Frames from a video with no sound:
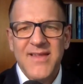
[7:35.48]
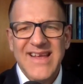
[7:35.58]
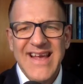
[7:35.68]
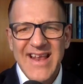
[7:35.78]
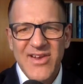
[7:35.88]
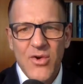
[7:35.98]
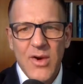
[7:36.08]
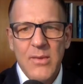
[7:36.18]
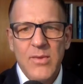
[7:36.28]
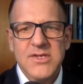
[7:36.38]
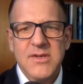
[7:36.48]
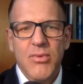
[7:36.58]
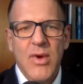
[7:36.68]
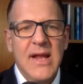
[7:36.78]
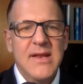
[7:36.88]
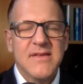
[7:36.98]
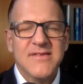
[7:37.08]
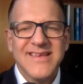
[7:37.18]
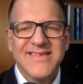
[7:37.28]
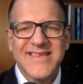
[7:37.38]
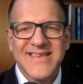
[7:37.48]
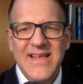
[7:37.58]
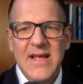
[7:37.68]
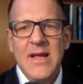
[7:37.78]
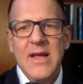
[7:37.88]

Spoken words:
category in which the brand exists.